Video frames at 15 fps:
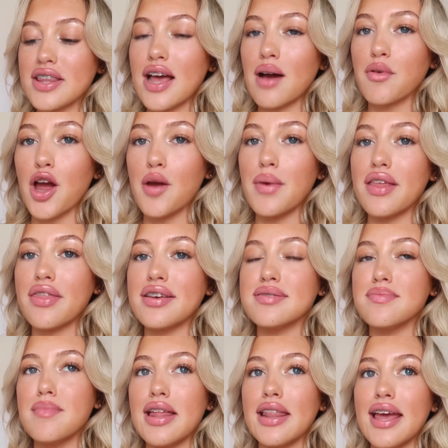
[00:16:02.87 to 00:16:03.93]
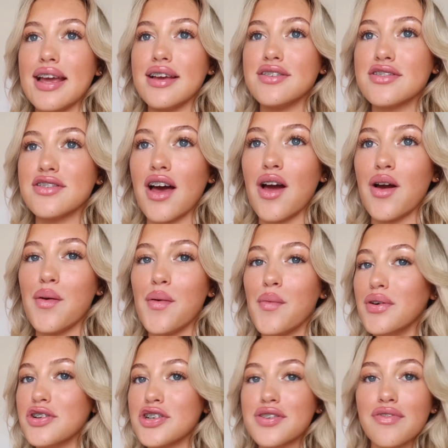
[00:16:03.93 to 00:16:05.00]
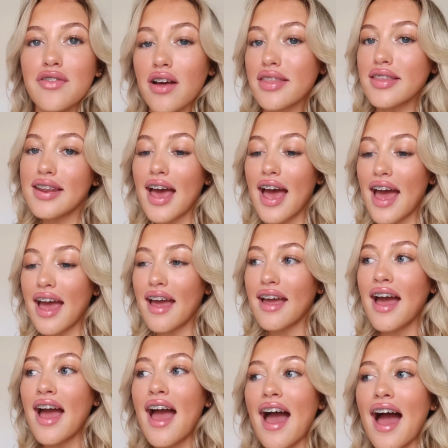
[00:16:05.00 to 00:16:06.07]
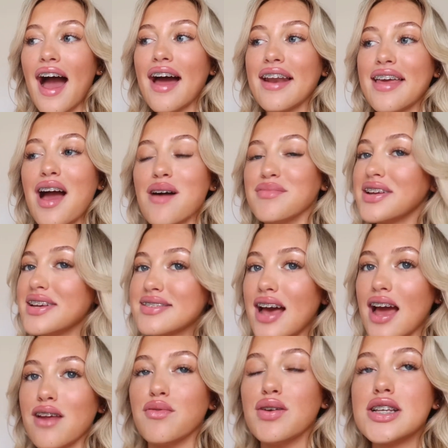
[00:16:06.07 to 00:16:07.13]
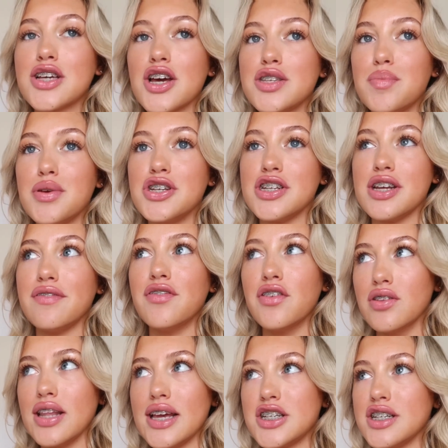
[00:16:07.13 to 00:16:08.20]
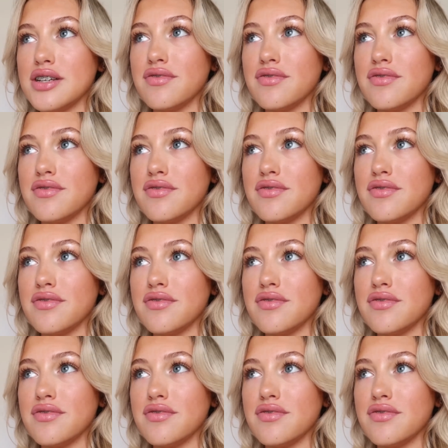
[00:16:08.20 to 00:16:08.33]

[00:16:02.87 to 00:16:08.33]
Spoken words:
that I'm going with is Millie, so we'll just vlog the day. And yeah, I'm really excited. I wanted to go to Bougie for literally